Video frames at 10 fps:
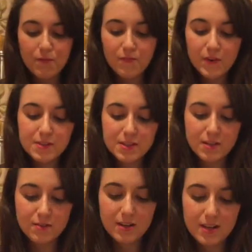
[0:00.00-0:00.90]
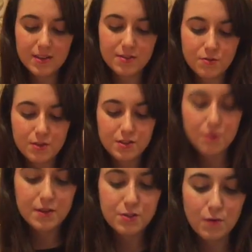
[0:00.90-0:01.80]
first ingredient that's going to
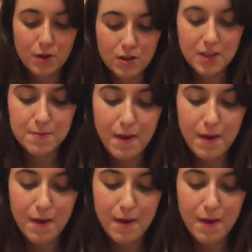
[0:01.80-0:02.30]
go into our cookie